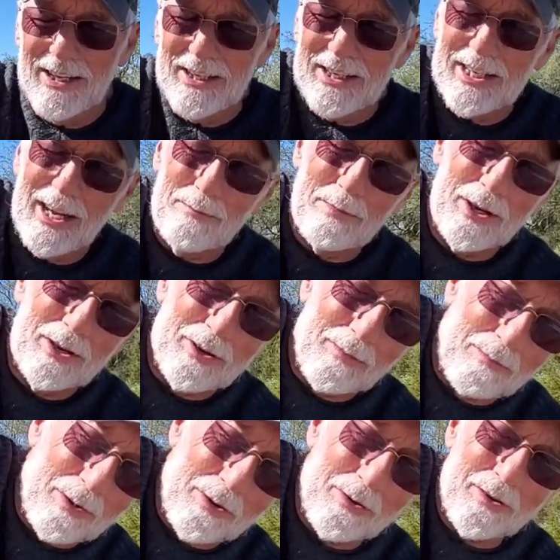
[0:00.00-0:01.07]
step in your
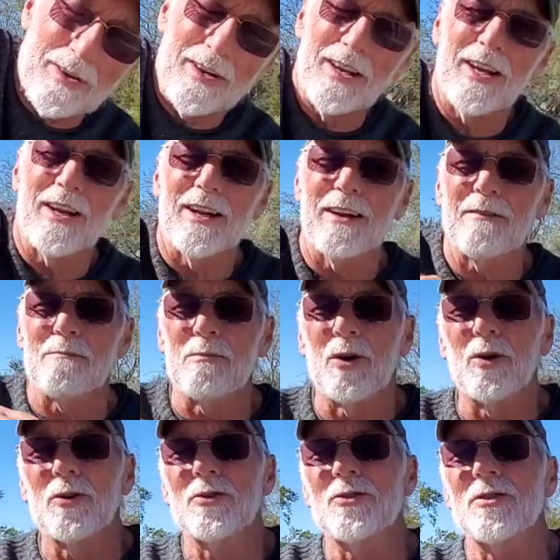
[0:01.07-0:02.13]
boot, and it
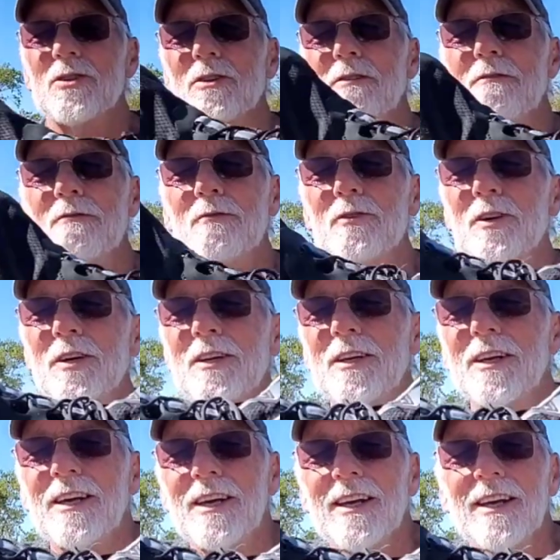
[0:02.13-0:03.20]
molds to your foot,
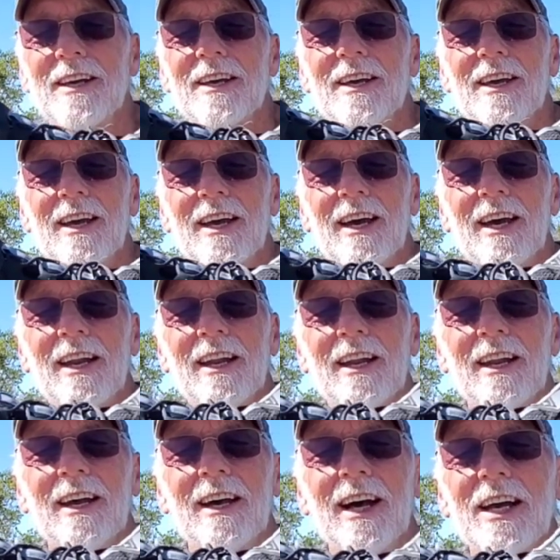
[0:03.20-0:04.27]

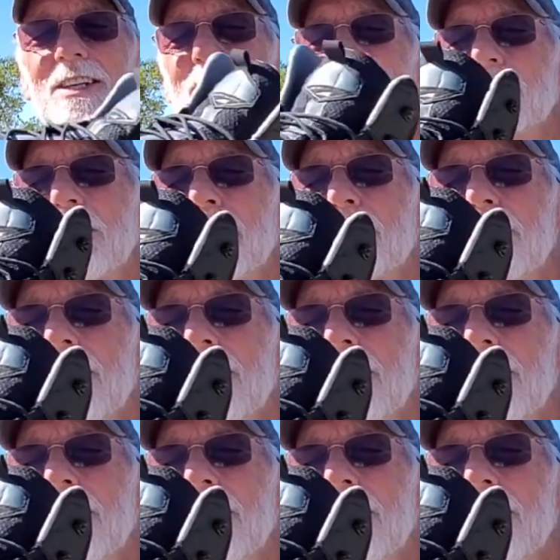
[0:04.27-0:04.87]
and I swear